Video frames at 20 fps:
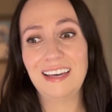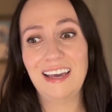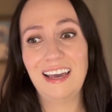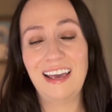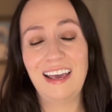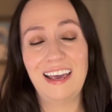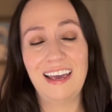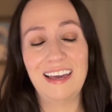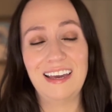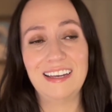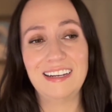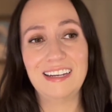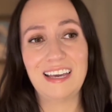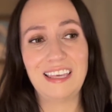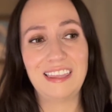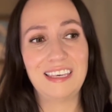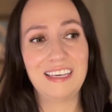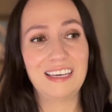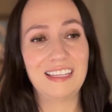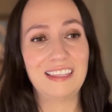And I
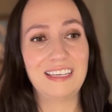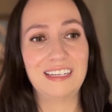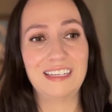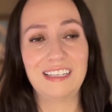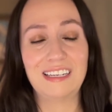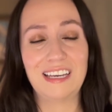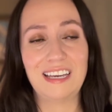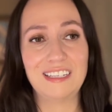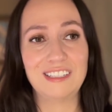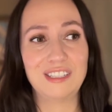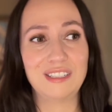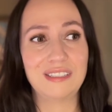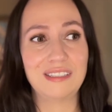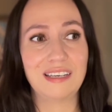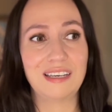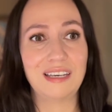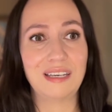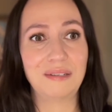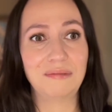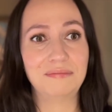think at the end of the day, it's just
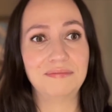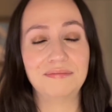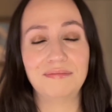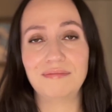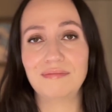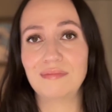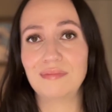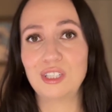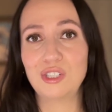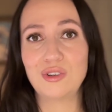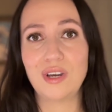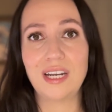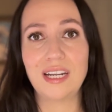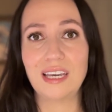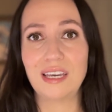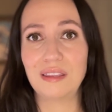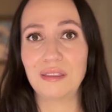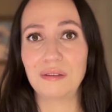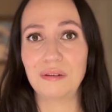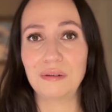like, try to
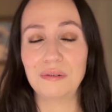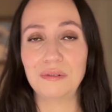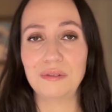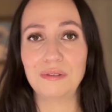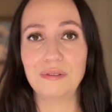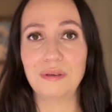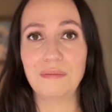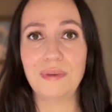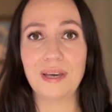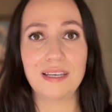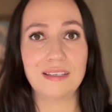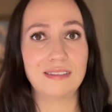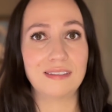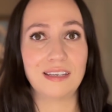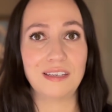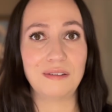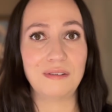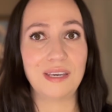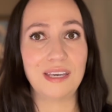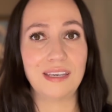get through the best that
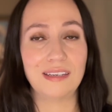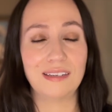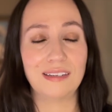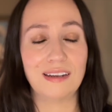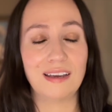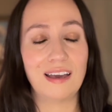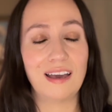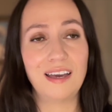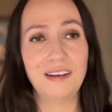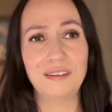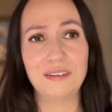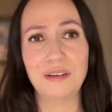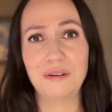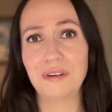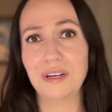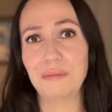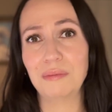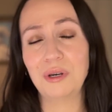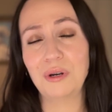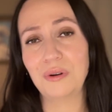you can. I don't know
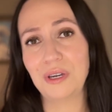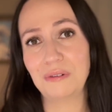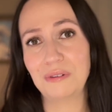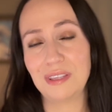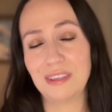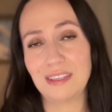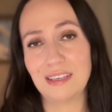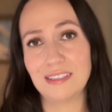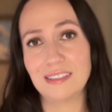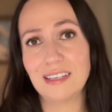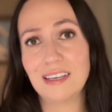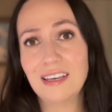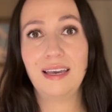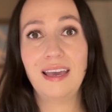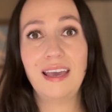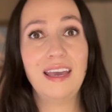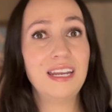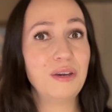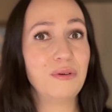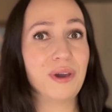where I'm going with this.
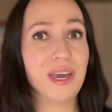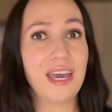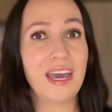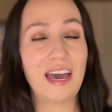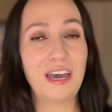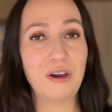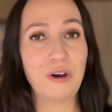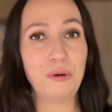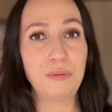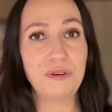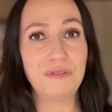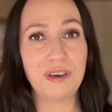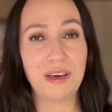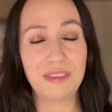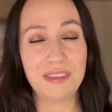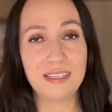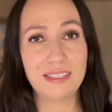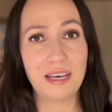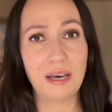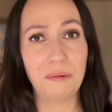Anyway, I hope you found
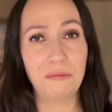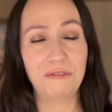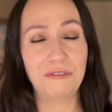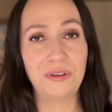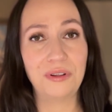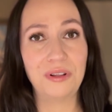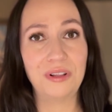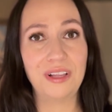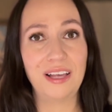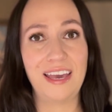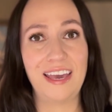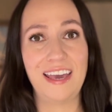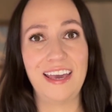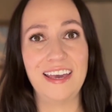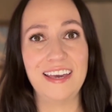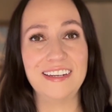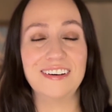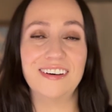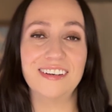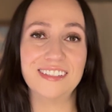this helpful,
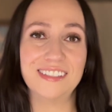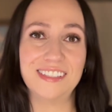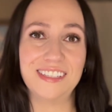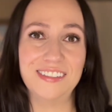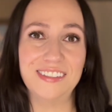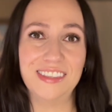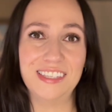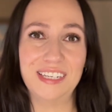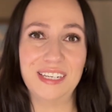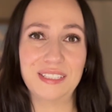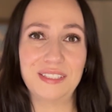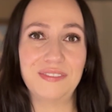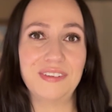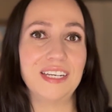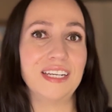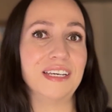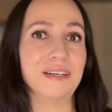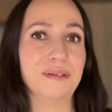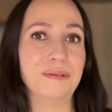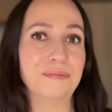and I'll see you in the next
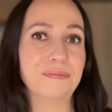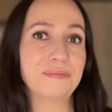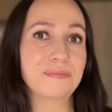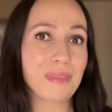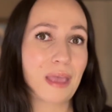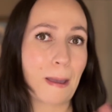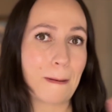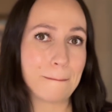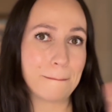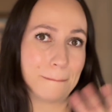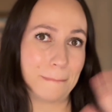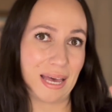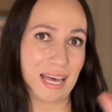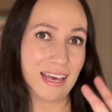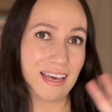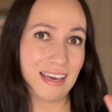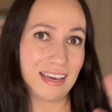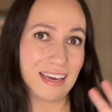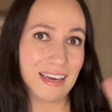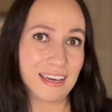video.
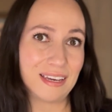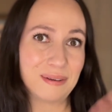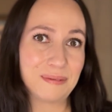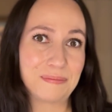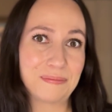Bye.